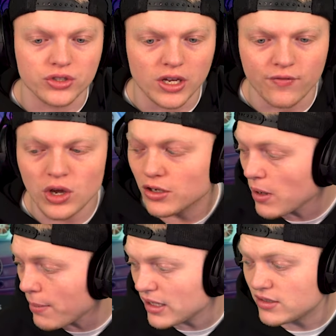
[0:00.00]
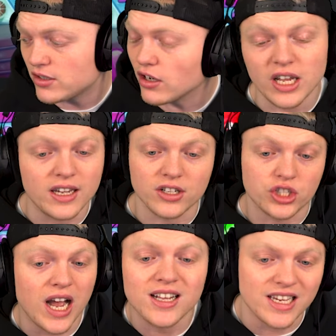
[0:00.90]
Like, if you guys want me to start taking
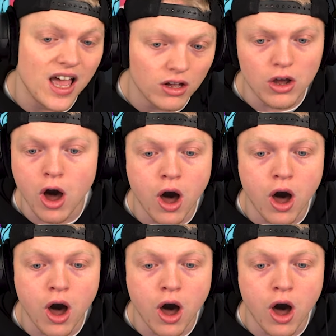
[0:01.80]
shots of alcohol